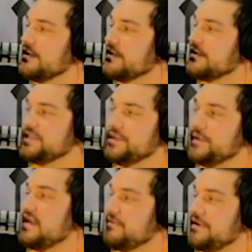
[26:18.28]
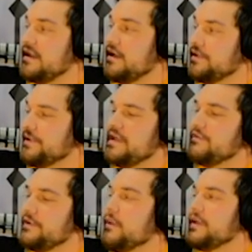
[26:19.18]
Because you would never know. You would never
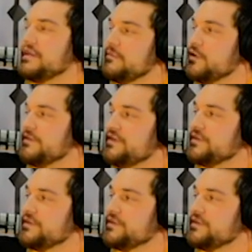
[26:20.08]
knowingly move into